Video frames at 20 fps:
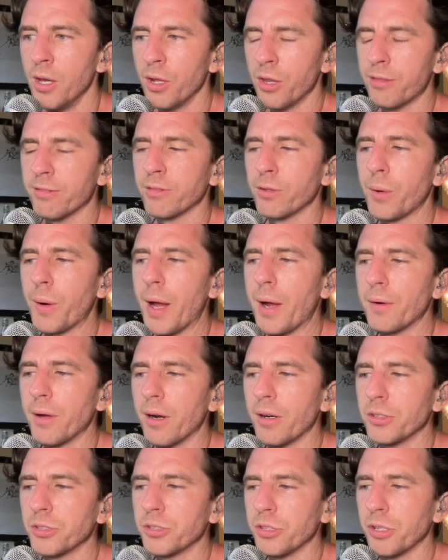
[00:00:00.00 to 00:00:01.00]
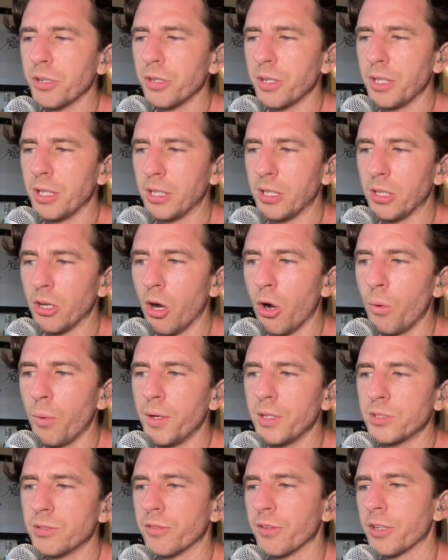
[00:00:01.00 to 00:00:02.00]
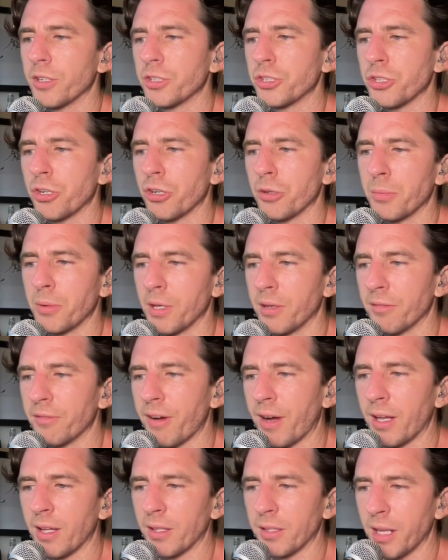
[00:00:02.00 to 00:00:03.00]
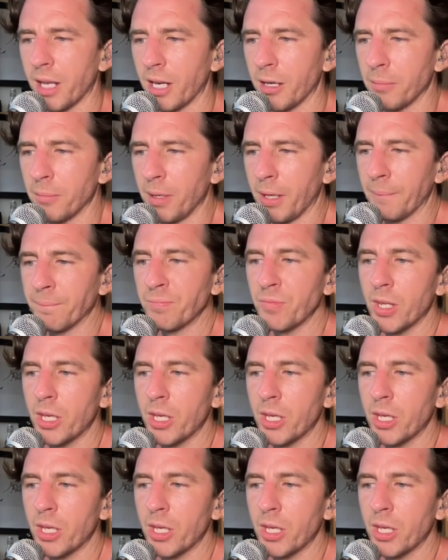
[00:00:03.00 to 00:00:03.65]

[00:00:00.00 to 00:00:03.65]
Throughout our journey, he always reassured me and validated me.